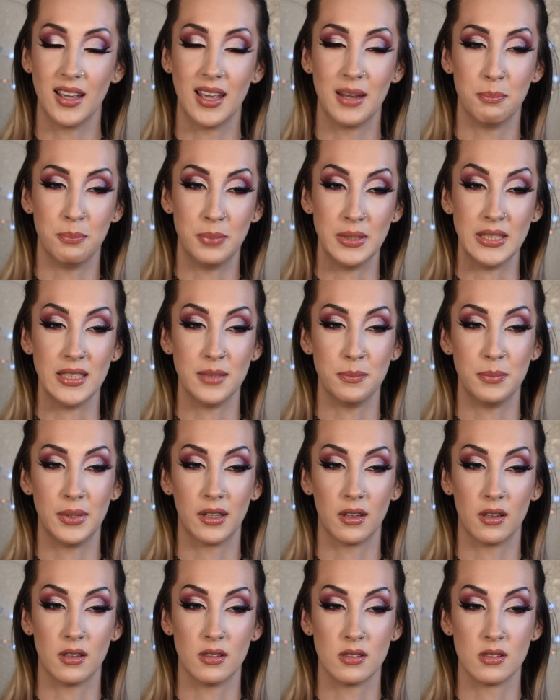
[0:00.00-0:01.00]
and B,
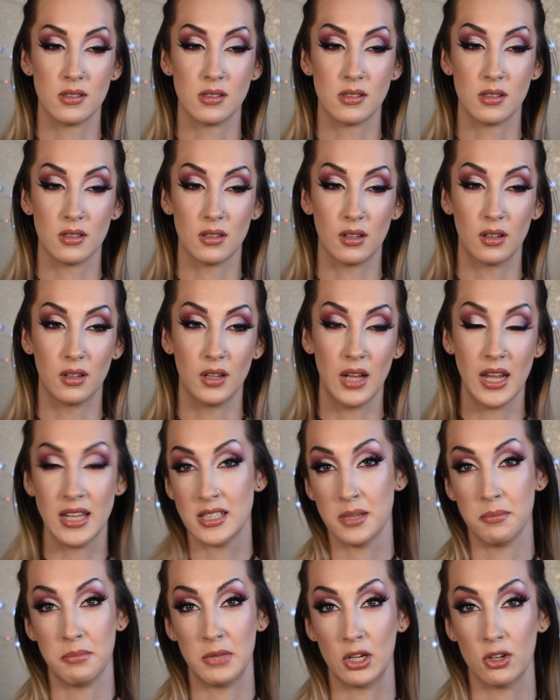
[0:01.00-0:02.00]
because
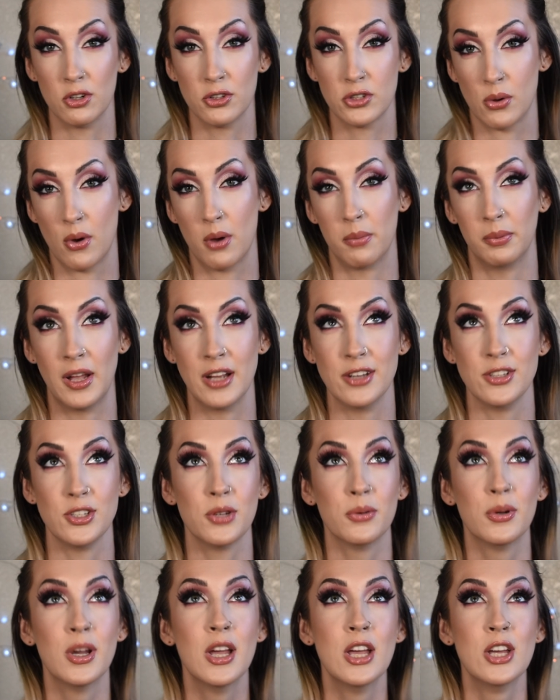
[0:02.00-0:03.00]
it's a mirror, so I'll blind
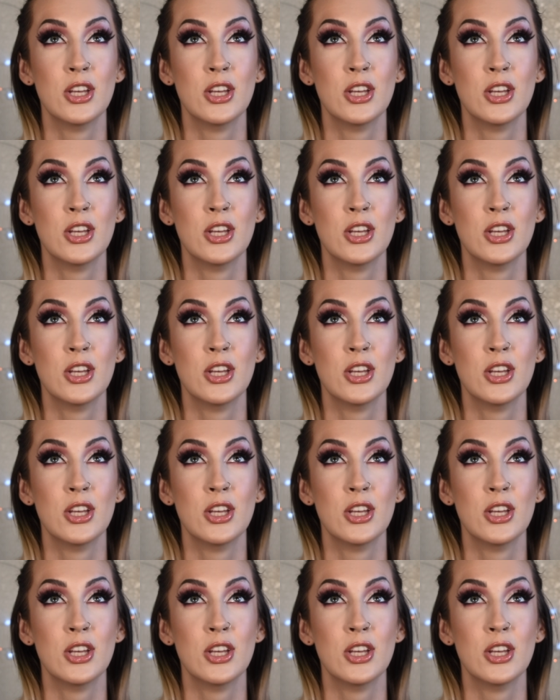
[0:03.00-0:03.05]
you.